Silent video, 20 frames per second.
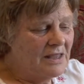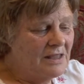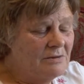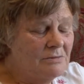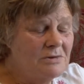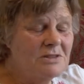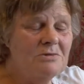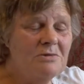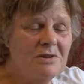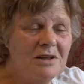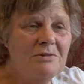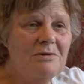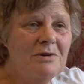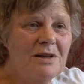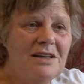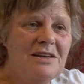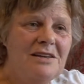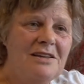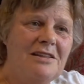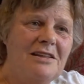It was
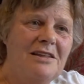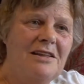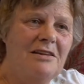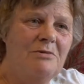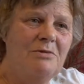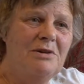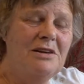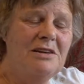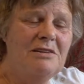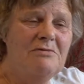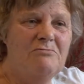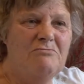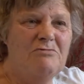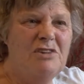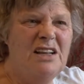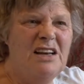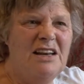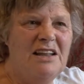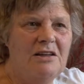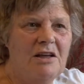quite a thing. We didn't
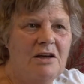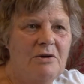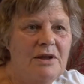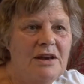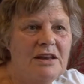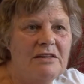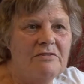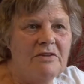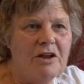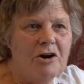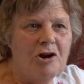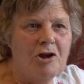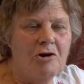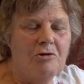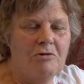really go in it very